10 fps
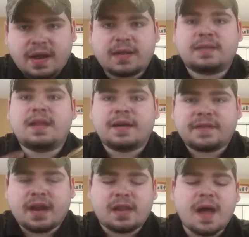I love
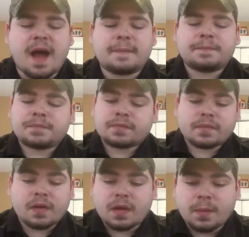it a lot.
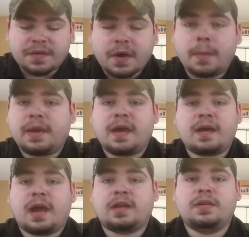With
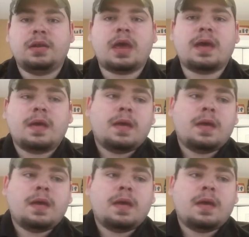Copenhagen, I can do that.